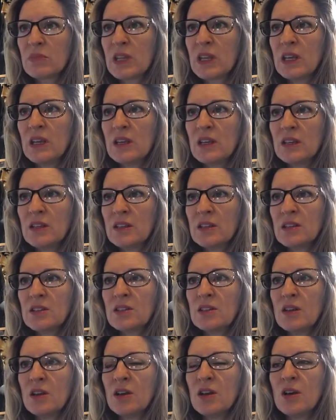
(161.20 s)

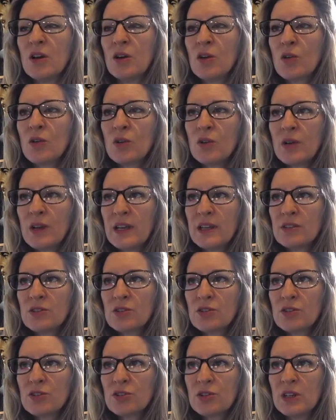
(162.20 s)
is Oral
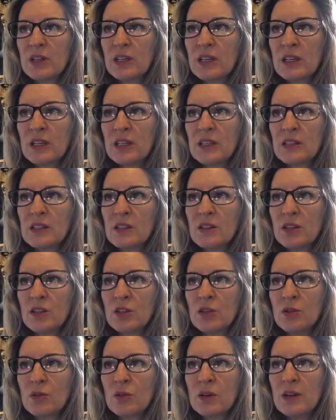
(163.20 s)
Cancer Screening is in
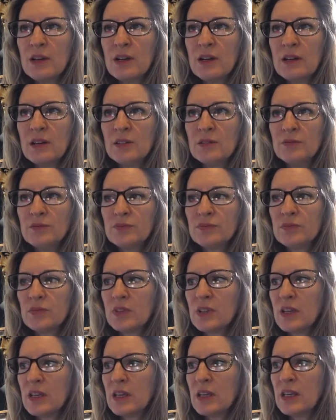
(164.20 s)
the URL.
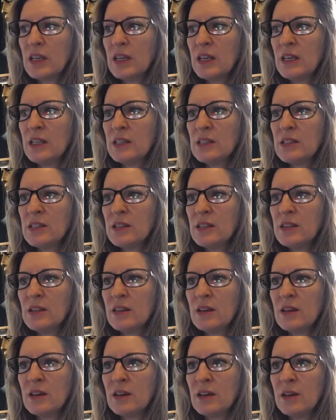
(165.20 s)
It's in
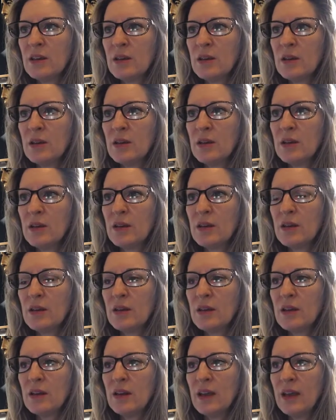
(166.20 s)
the
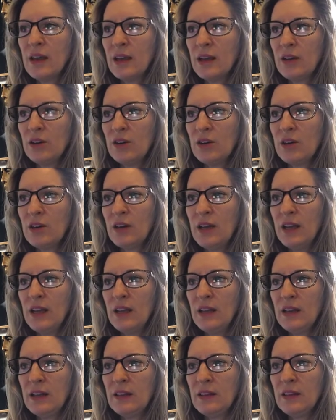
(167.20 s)
header
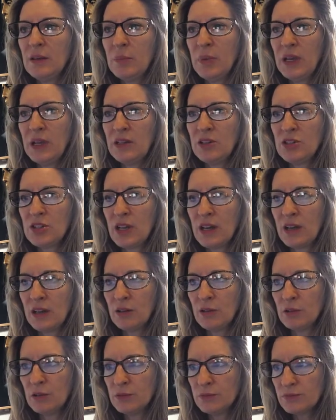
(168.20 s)
and in the page
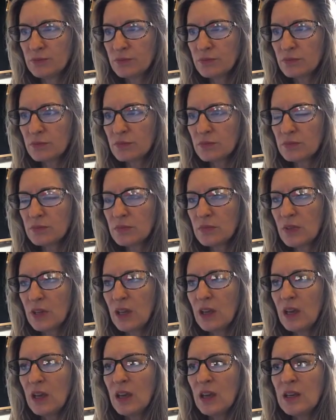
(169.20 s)
title.
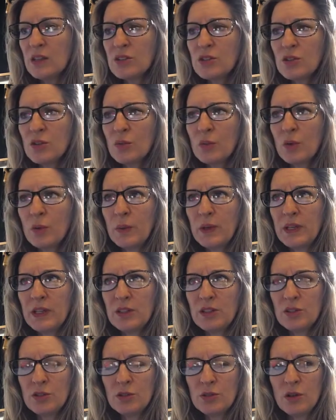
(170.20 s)
And so what we can
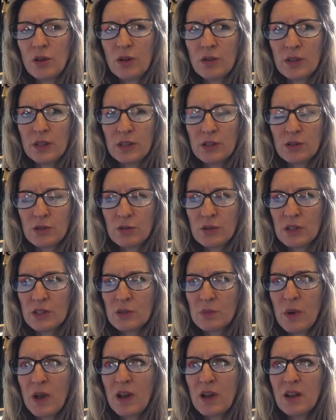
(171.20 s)
do in all these three
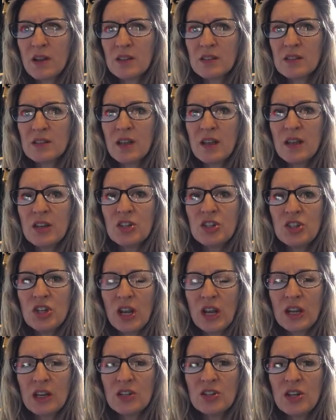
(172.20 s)
spots,
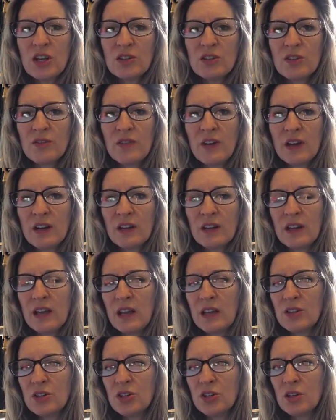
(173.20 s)
change out the
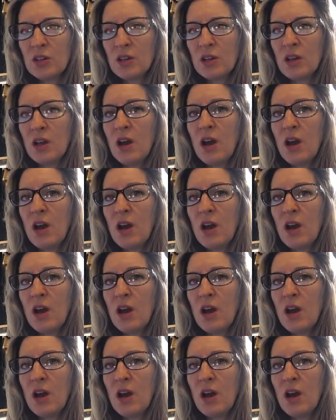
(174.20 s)
variation